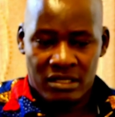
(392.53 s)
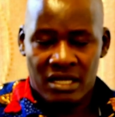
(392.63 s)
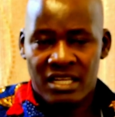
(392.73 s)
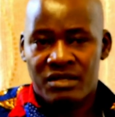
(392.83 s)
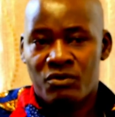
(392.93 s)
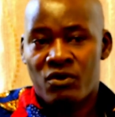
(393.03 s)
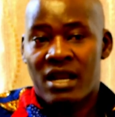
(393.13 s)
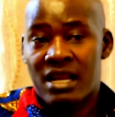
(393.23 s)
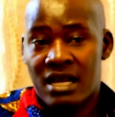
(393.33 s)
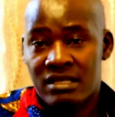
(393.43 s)
late
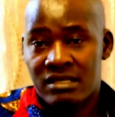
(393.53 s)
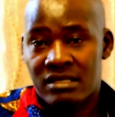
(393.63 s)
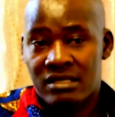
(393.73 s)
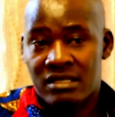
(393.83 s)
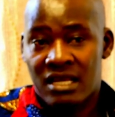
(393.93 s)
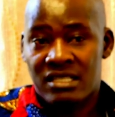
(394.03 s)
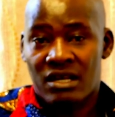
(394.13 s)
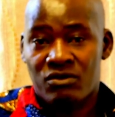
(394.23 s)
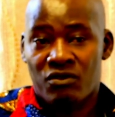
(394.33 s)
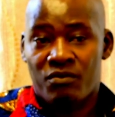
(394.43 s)
Mulwana's Nice
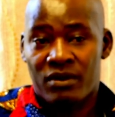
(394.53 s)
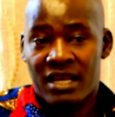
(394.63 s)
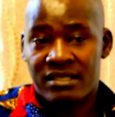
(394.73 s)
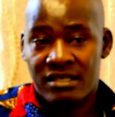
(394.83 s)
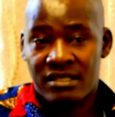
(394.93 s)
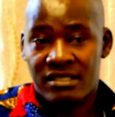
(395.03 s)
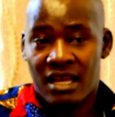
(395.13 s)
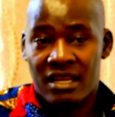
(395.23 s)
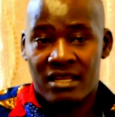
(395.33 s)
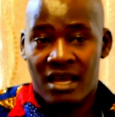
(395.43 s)
House of Plastics
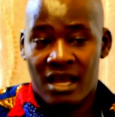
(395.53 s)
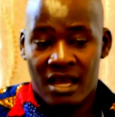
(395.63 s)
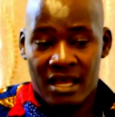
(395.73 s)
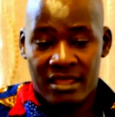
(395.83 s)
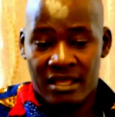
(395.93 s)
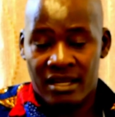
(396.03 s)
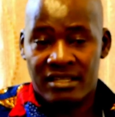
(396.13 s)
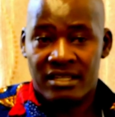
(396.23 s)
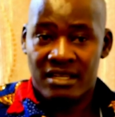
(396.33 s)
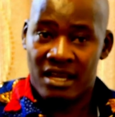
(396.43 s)
and the
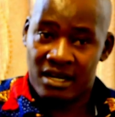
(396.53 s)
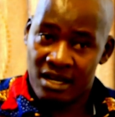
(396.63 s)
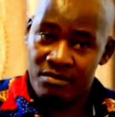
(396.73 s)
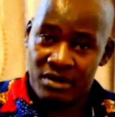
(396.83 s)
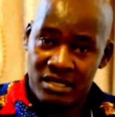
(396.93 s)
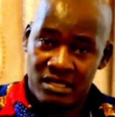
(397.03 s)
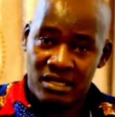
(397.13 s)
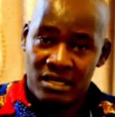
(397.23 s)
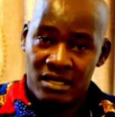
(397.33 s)
related accompanies.